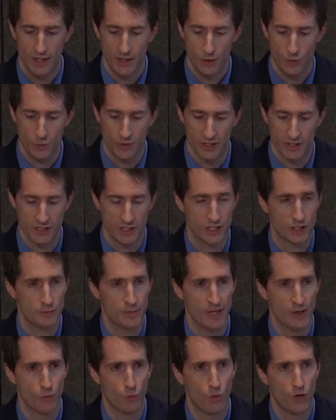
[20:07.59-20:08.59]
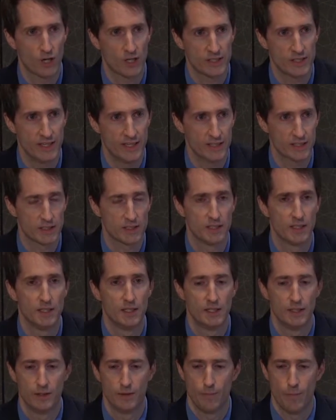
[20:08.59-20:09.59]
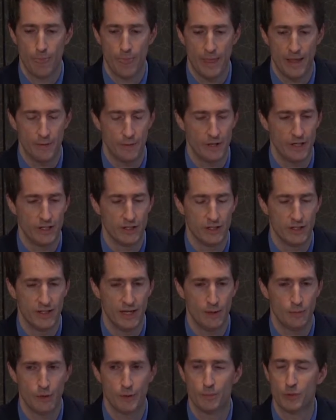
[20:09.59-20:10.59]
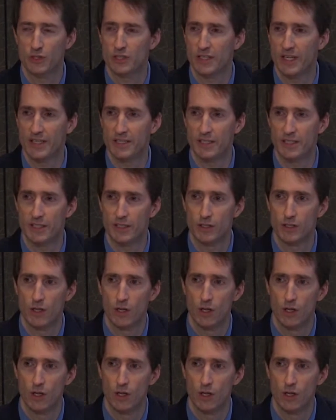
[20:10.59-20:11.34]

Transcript: With a six-minute walk test, they would, they would present it